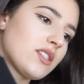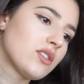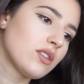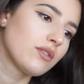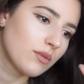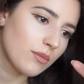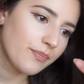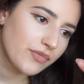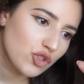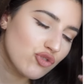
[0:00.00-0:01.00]
is
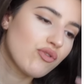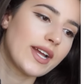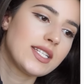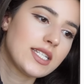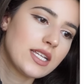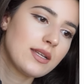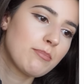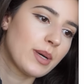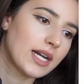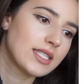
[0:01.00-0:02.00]

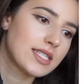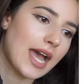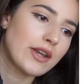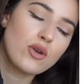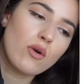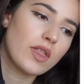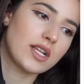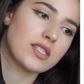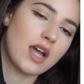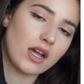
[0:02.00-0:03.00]
trendy, but I know that
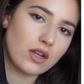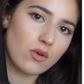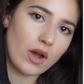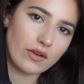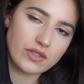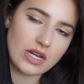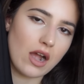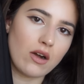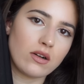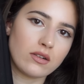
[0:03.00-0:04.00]
it's not gonna go out of
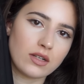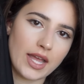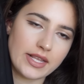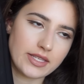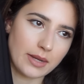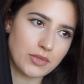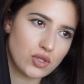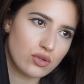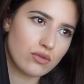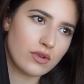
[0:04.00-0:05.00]
style anytime
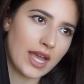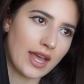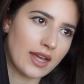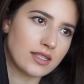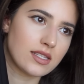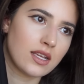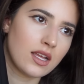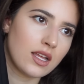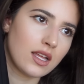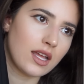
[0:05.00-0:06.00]
soon, and
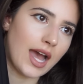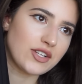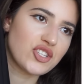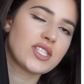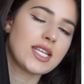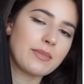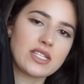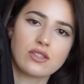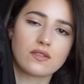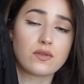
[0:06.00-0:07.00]
I just see
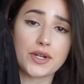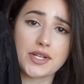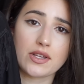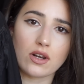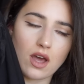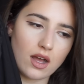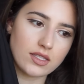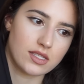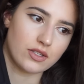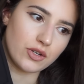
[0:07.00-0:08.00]
myself wearing it a
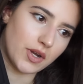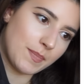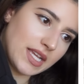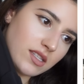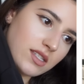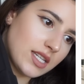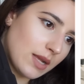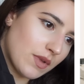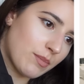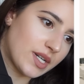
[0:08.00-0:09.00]
lot. You know, it makes a
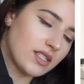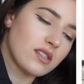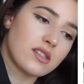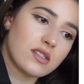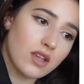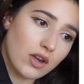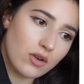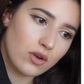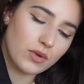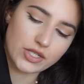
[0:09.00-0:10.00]
statement, but it's
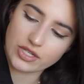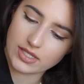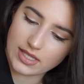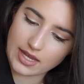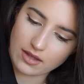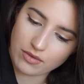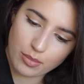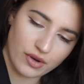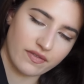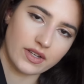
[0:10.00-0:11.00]
subtle, which is like the
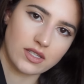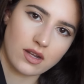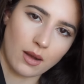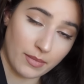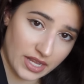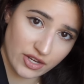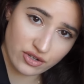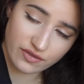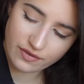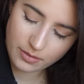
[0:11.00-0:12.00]
perfect
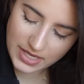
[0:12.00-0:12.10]
combination for